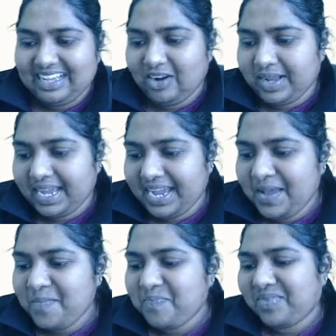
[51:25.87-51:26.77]

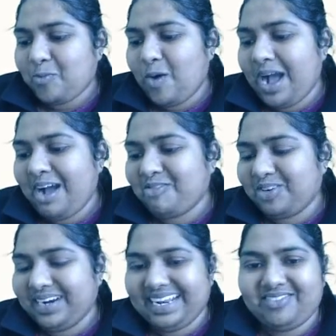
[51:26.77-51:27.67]
Okay, wow,
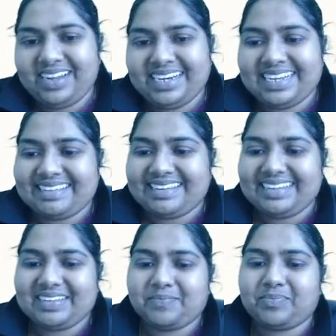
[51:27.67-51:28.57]
fantastic.
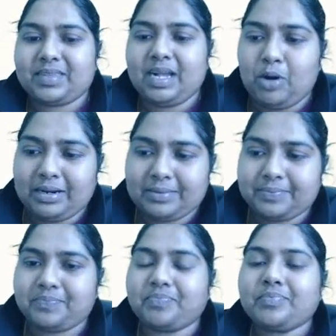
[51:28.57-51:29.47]
Come on,
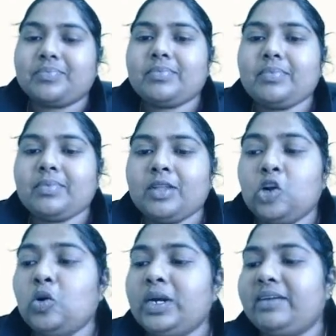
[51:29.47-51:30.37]

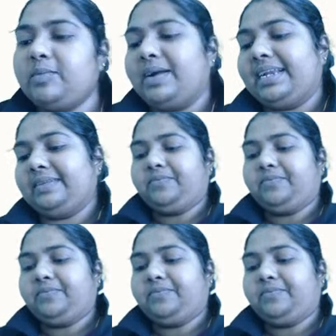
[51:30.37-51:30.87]
good everybody.